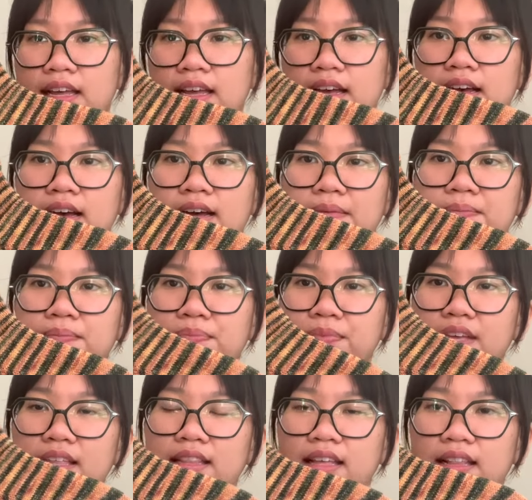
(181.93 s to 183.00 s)
and
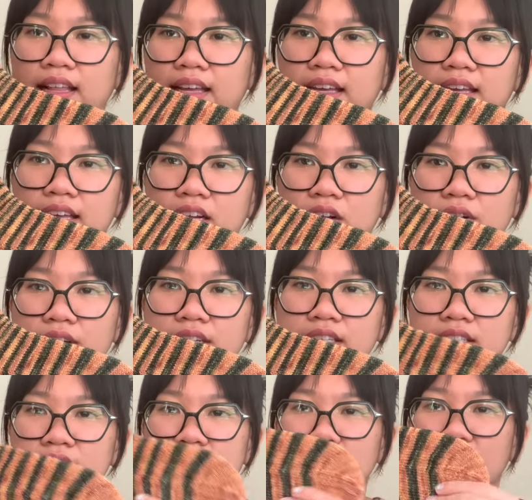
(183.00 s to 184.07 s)
then like
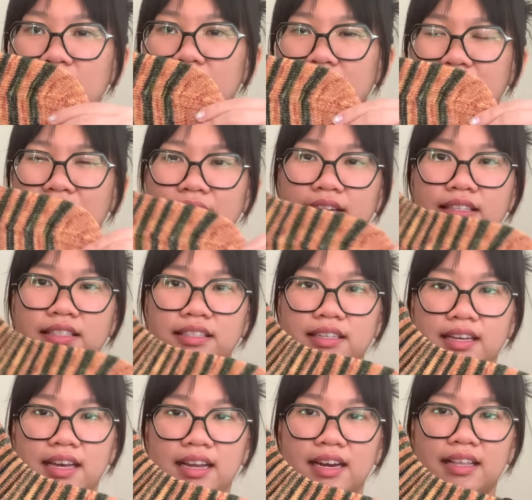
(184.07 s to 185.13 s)
increased and decreased
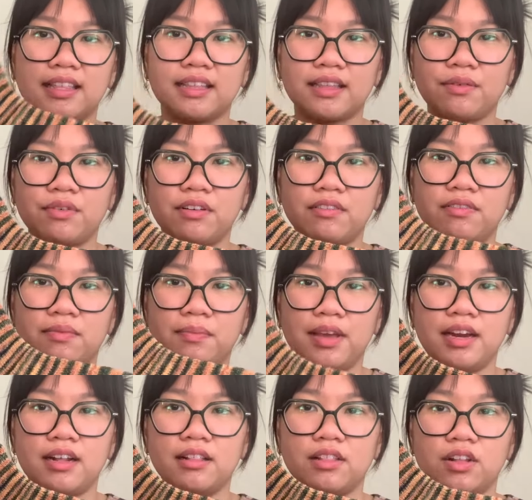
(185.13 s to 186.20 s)
again. I think that would have
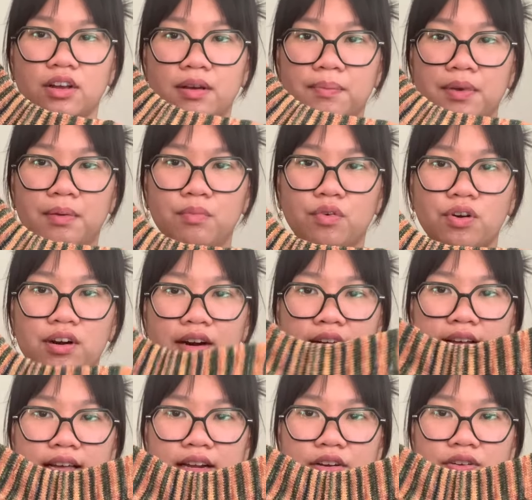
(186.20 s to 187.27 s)
made it look a bit more
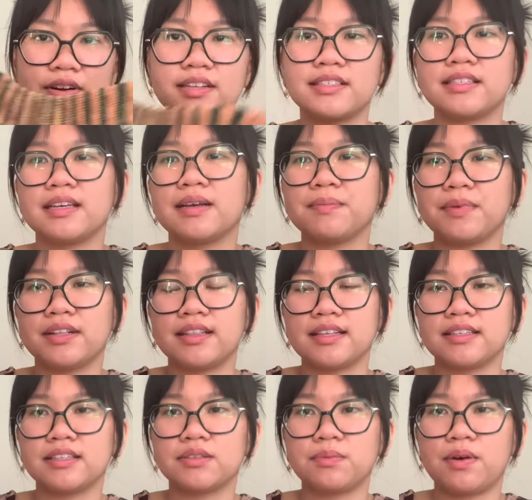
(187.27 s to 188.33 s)
interesting, but
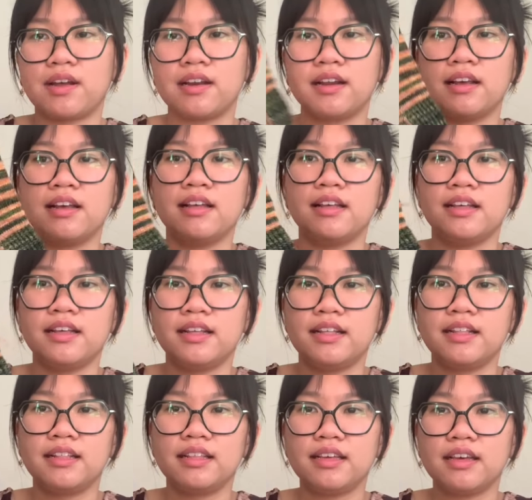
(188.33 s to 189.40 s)
this is what
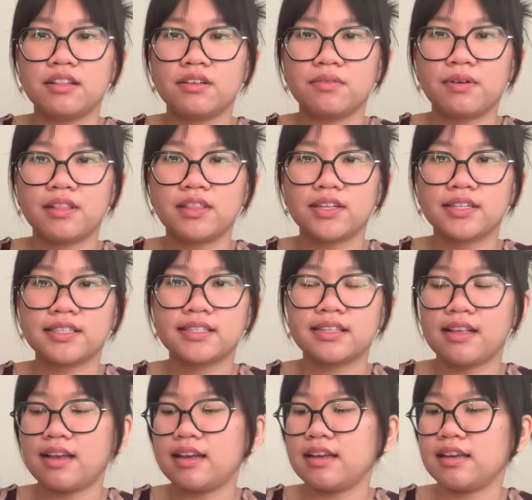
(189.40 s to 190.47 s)
the other one looks
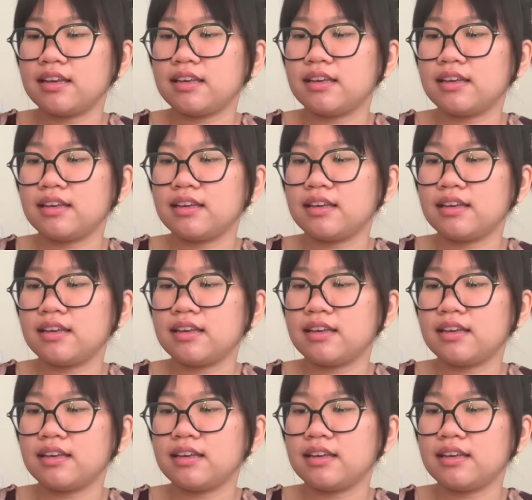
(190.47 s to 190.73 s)
like.